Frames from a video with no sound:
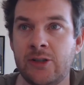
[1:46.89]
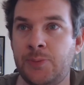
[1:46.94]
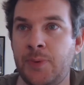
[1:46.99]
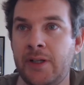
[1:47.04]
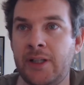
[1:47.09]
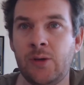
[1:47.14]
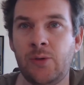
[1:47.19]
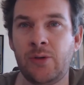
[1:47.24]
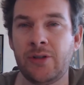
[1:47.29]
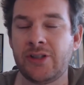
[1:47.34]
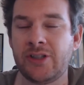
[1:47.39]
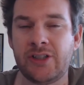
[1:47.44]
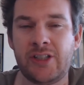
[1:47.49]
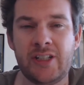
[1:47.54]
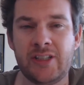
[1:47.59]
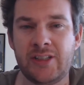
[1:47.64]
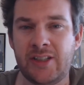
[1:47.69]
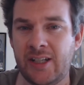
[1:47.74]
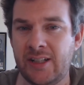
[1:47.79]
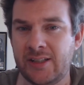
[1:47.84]
Been there,
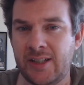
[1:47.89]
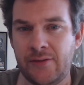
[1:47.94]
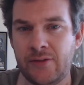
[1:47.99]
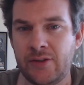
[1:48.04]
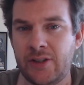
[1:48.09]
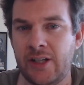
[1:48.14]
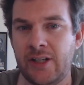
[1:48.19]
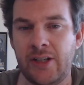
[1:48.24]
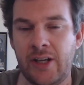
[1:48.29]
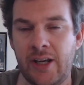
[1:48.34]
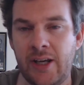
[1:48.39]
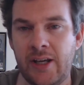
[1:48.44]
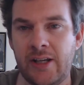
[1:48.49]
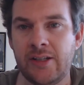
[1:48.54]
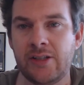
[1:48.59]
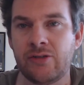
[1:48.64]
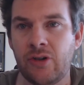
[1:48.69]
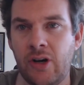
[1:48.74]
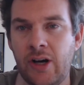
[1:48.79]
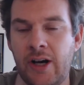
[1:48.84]
16, 17
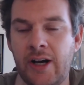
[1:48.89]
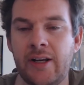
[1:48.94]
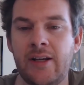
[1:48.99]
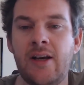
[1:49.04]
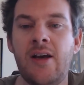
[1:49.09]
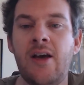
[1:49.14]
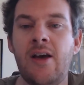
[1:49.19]
years, right?